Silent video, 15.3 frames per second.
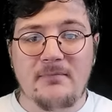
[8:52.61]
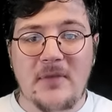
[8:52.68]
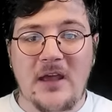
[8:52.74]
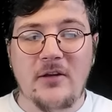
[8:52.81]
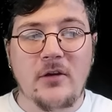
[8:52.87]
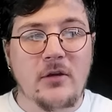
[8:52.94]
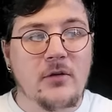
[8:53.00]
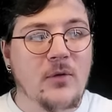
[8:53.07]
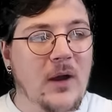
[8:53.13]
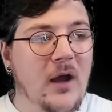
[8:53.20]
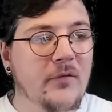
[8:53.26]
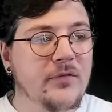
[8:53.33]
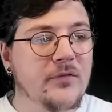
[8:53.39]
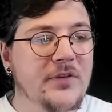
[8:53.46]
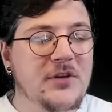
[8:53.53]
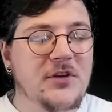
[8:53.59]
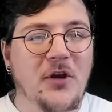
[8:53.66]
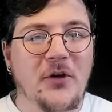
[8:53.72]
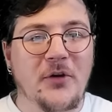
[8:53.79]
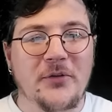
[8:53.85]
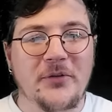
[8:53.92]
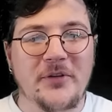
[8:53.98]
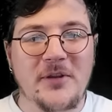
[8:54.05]
I know quite often we
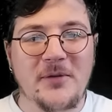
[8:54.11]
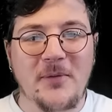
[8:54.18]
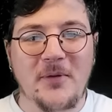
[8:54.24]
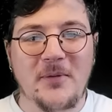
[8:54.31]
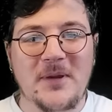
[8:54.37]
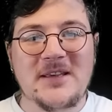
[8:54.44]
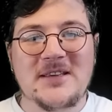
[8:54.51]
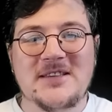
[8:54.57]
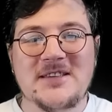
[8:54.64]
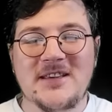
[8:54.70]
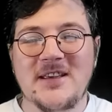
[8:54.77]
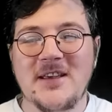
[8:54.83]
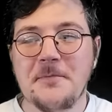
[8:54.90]
don't. You always,